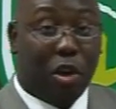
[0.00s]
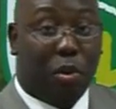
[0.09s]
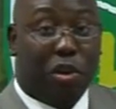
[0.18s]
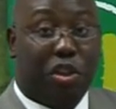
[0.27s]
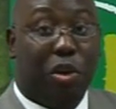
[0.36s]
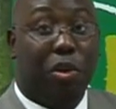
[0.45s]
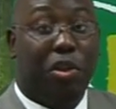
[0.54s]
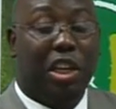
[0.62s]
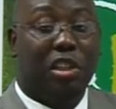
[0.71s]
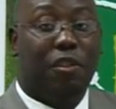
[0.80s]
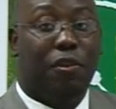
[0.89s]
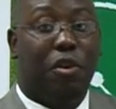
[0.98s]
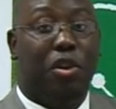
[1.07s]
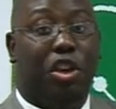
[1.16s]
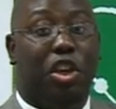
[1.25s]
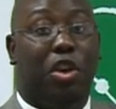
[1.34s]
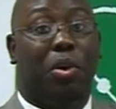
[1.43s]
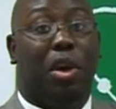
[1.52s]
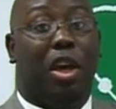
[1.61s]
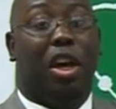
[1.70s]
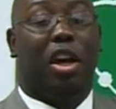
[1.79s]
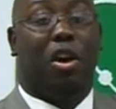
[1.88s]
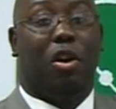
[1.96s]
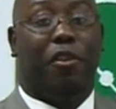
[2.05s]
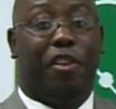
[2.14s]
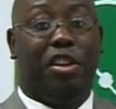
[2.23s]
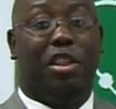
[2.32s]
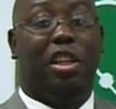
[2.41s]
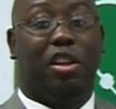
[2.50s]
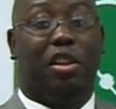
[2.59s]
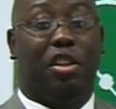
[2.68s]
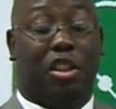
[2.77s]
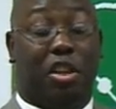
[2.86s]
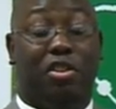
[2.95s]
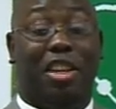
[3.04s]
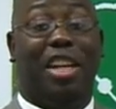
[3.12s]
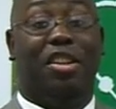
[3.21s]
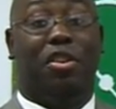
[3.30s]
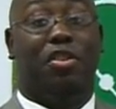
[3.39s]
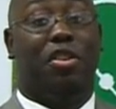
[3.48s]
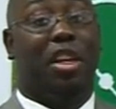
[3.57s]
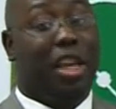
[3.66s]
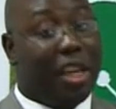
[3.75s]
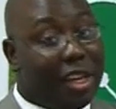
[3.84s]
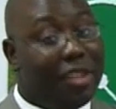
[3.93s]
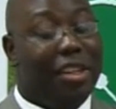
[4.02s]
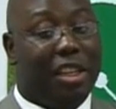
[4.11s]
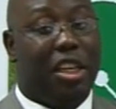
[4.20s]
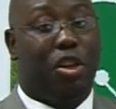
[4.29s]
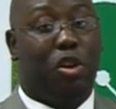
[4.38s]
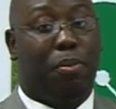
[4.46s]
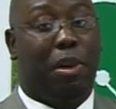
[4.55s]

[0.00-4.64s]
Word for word: Well, two things for you. Uh, firstly, Dos Santos is indeed a good